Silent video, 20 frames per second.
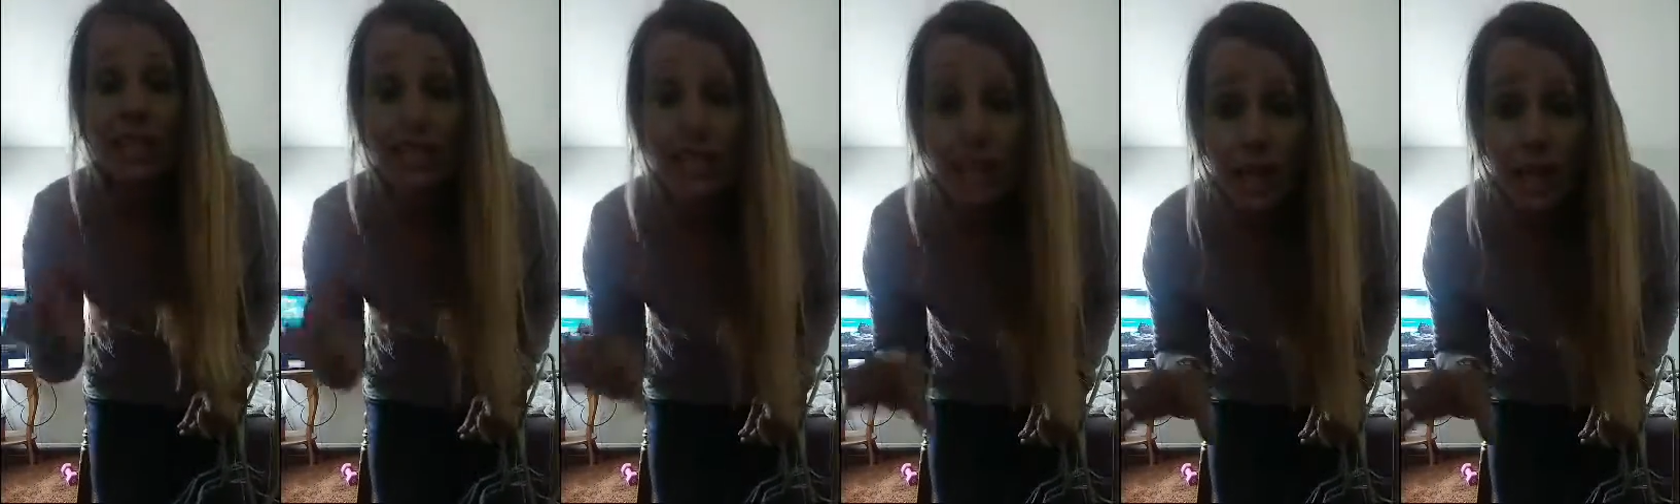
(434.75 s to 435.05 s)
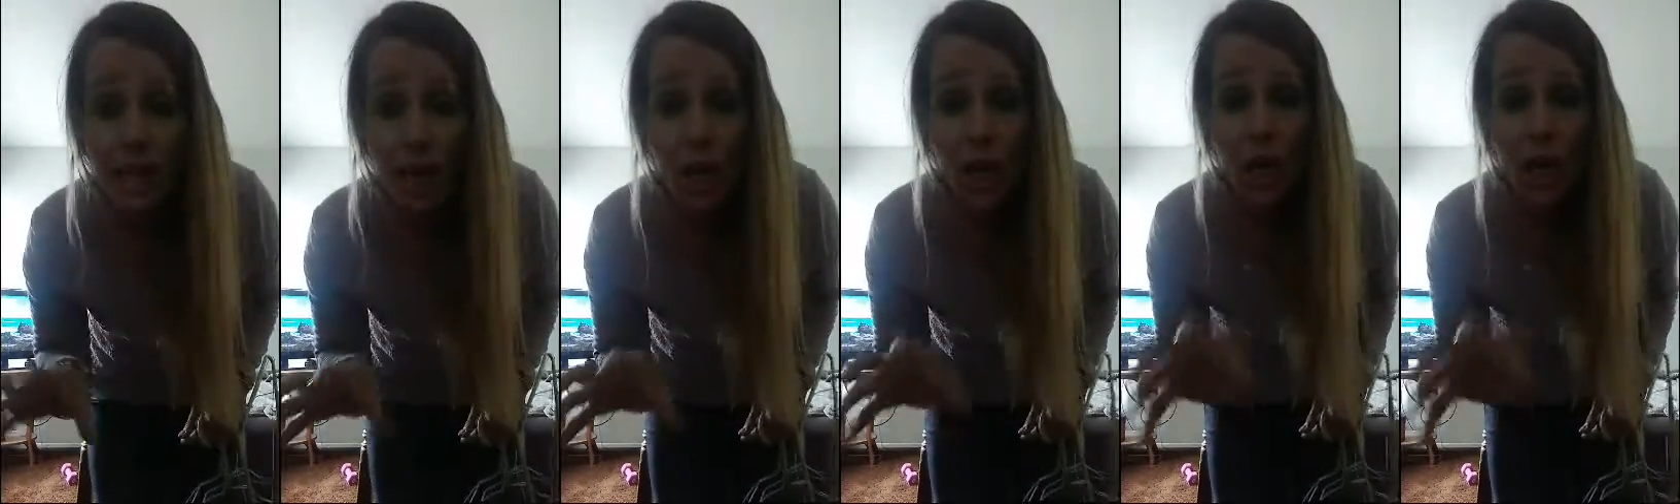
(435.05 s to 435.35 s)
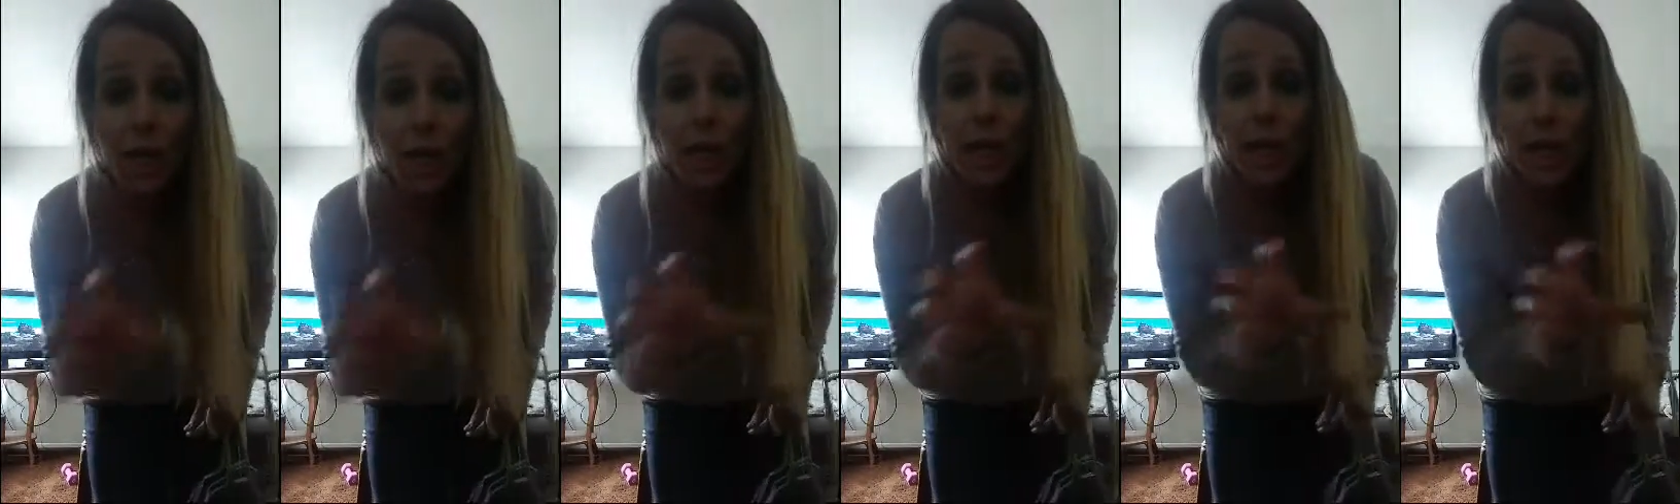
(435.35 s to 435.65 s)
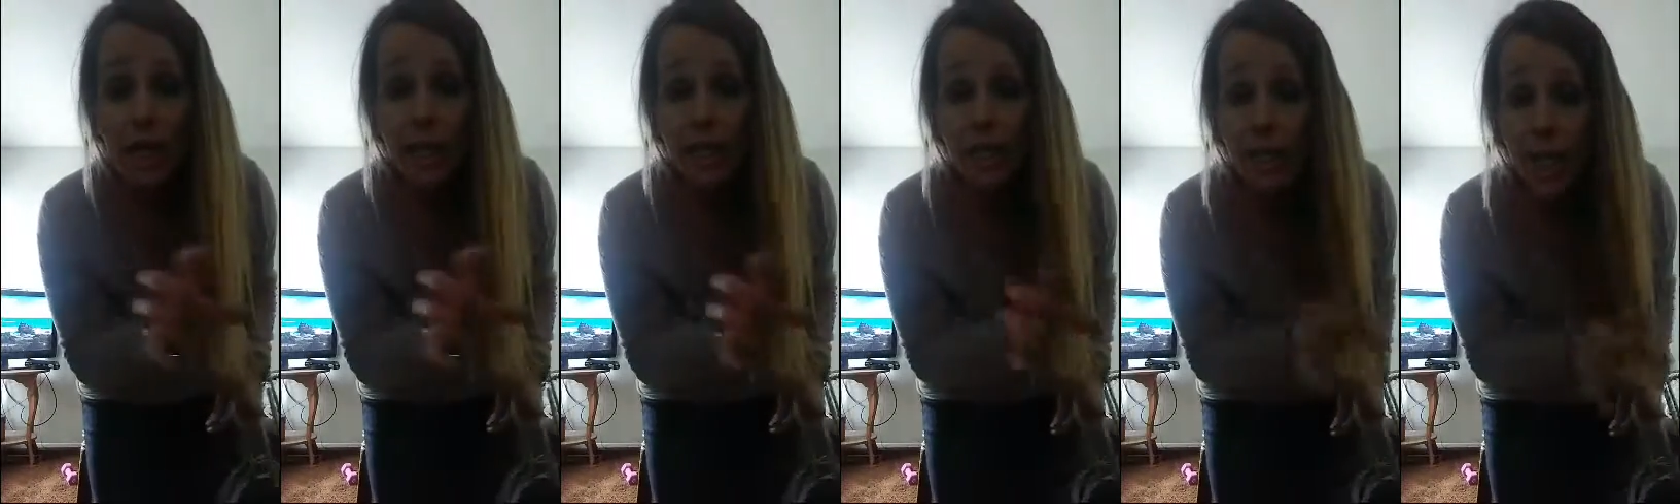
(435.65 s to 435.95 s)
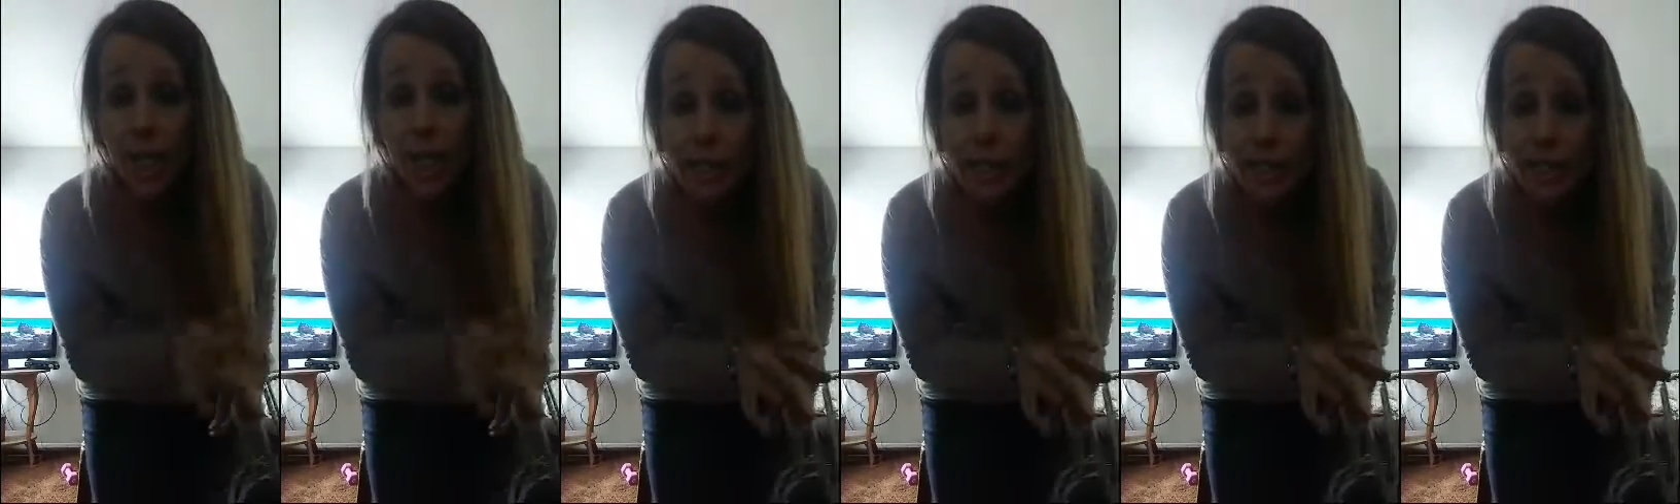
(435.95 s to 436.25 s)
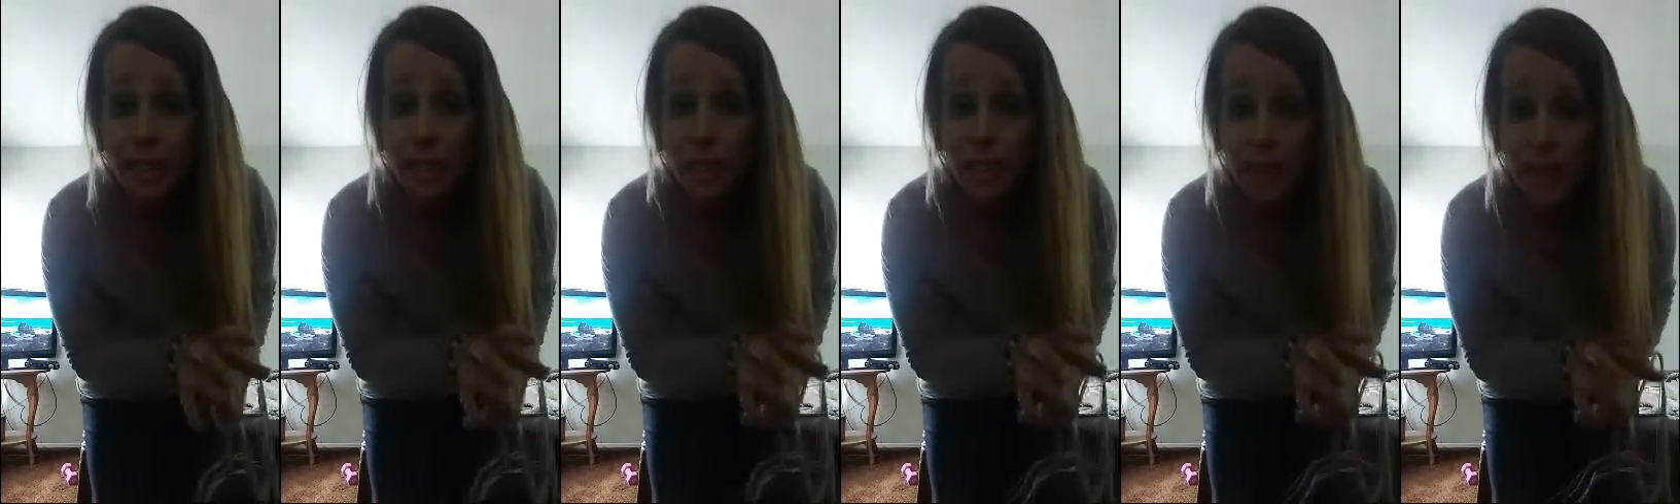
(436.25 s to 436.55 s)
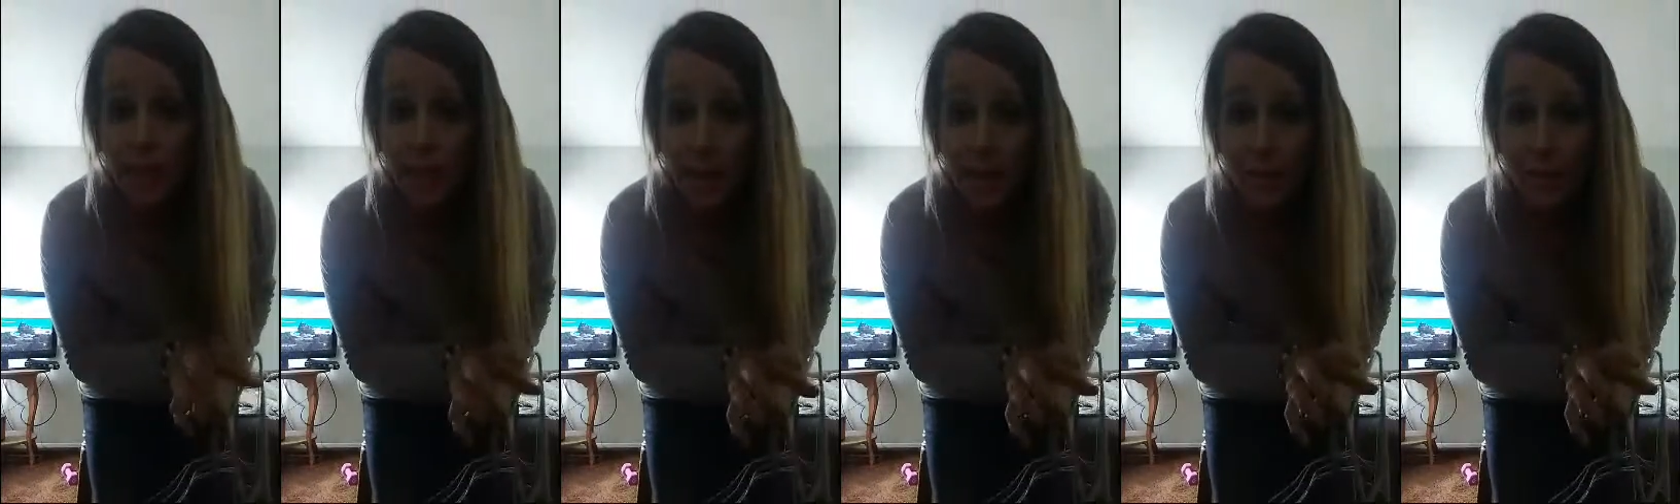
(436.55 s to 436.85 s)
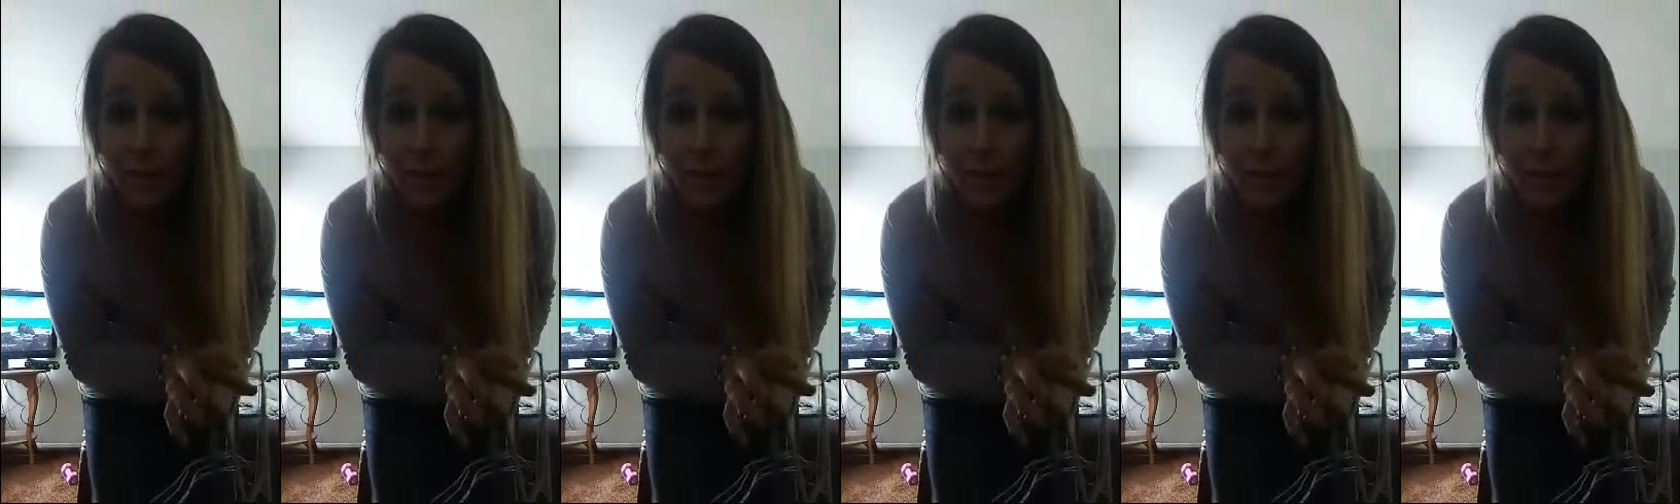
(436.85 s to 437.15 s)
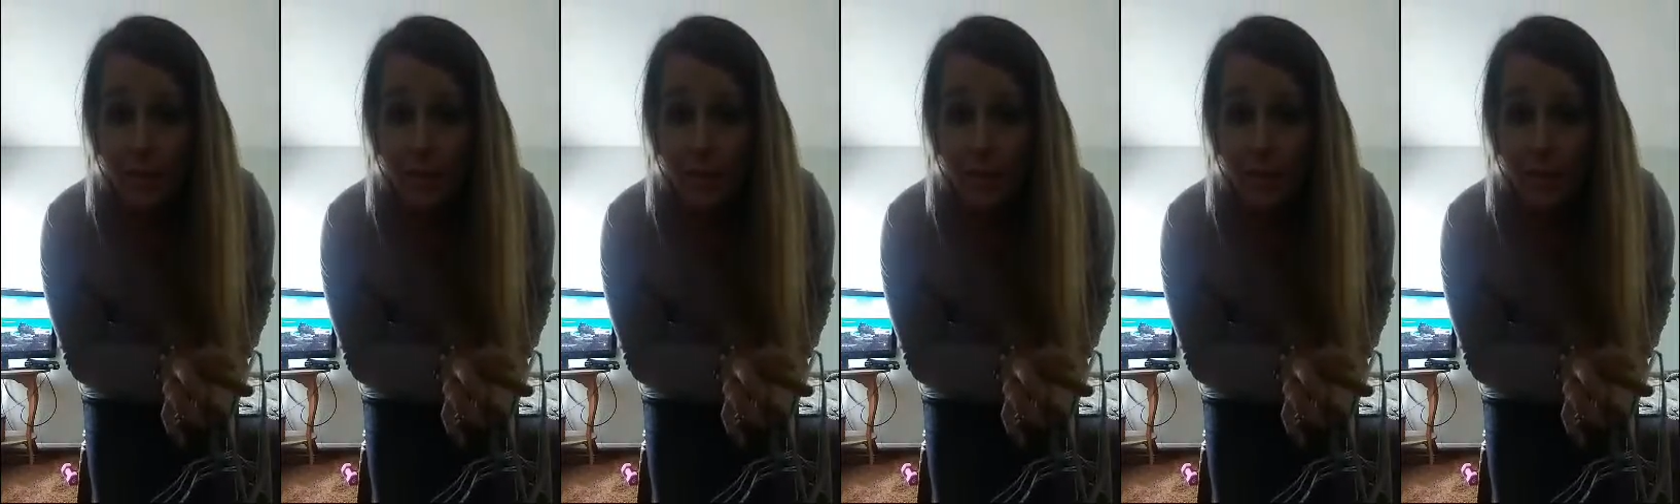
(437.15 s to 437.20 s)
Sarah and Justin are together.